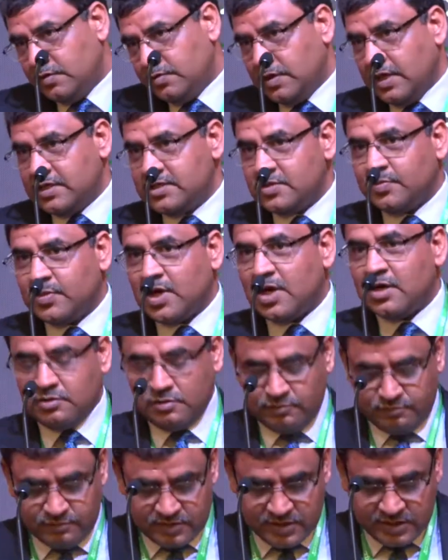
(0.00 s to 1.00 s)
as a part
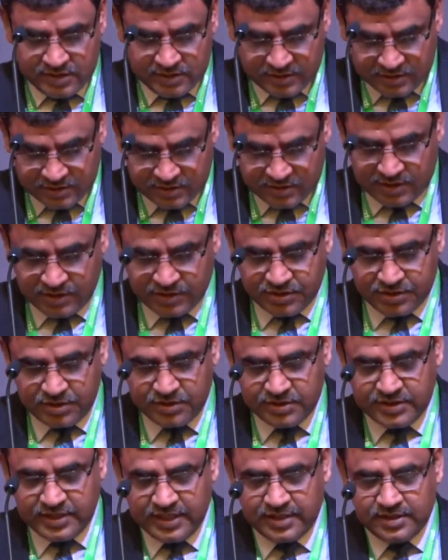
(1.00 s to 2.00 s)
of the construction
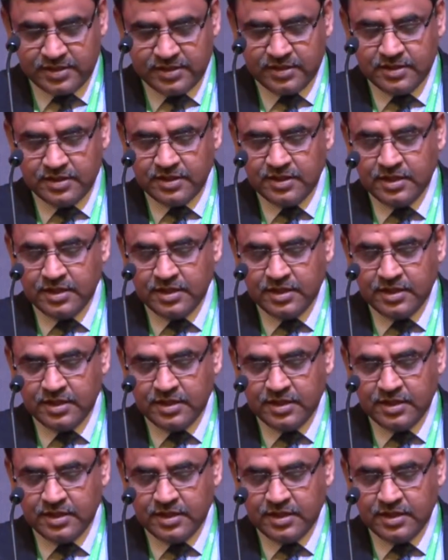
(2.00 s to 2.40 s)
sector